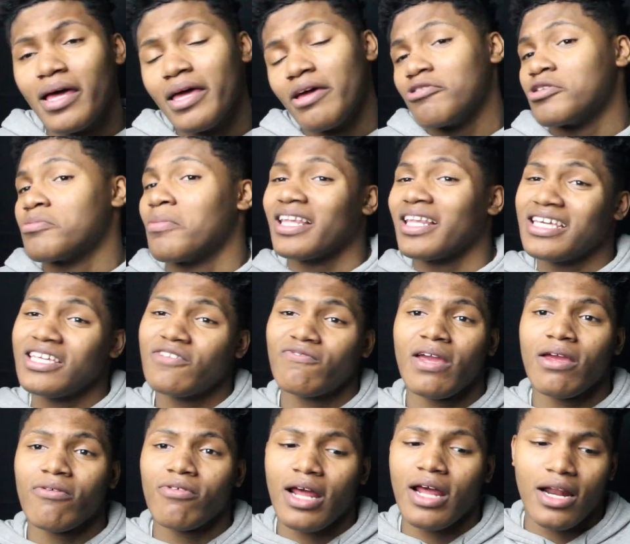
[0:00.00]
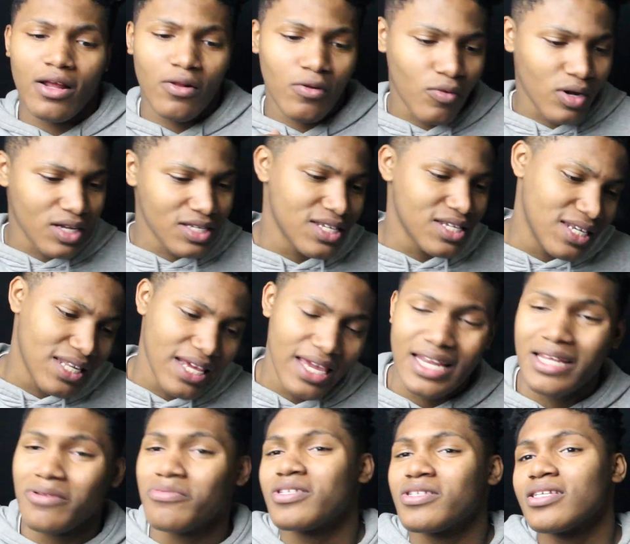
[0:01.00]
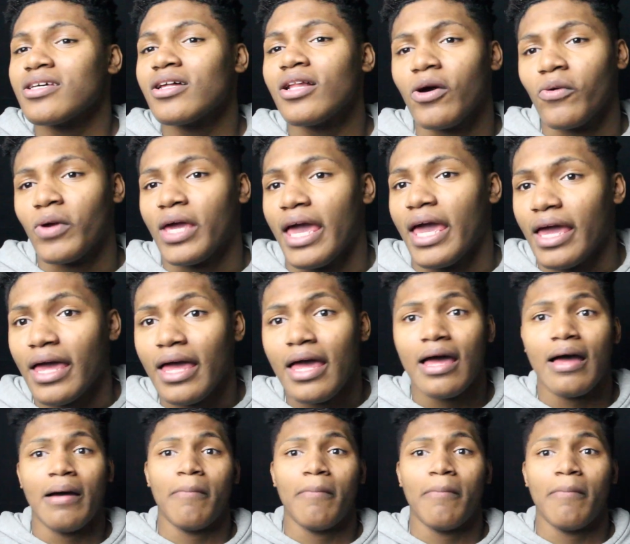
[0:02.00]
It was my least favorite out of the ones he did. He was still okay.